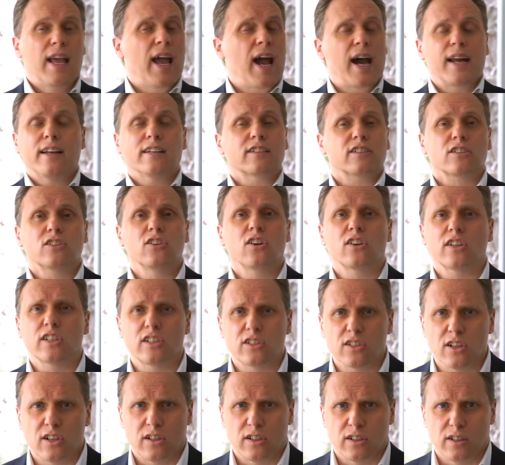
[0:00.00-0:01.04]
And it's not
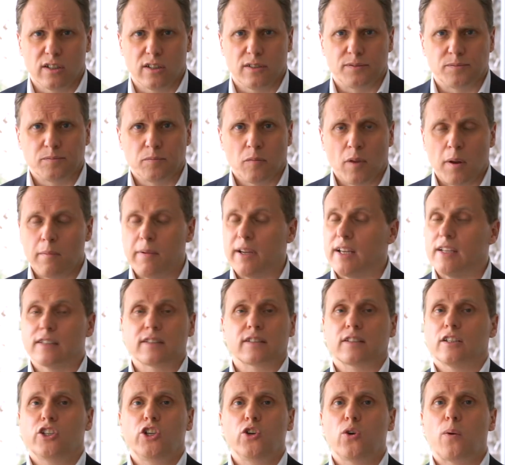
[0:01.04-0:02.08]
eternal, because
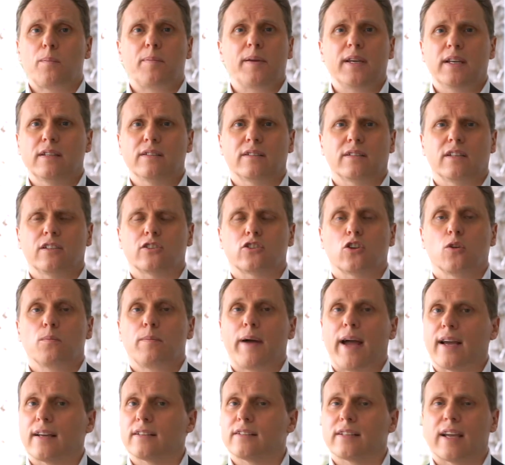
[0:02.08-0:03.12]
the European Central Bank